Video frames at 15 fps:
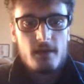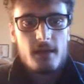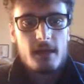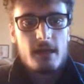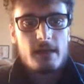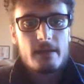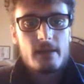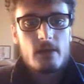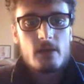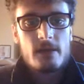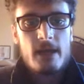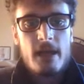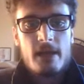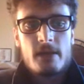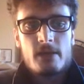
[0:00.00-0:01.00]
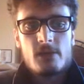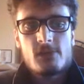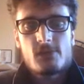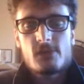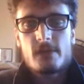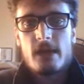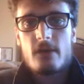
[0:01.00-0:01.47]
Clicking OK, you
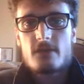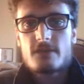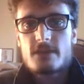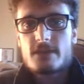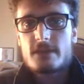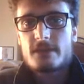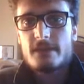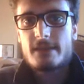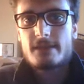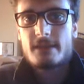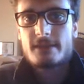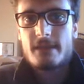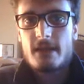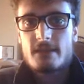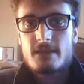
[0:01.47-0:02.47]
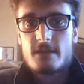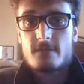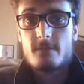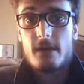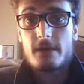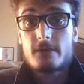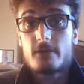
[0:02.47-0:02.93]
should now see the Data Analysis
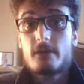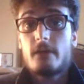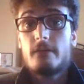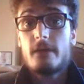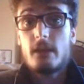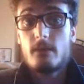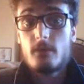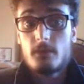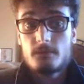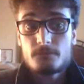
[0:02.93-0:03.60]
button available.